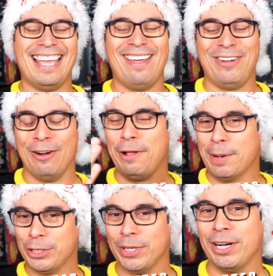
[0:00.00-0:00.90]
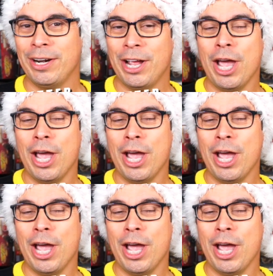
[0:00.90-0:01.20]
If you want to follow me on Twitter,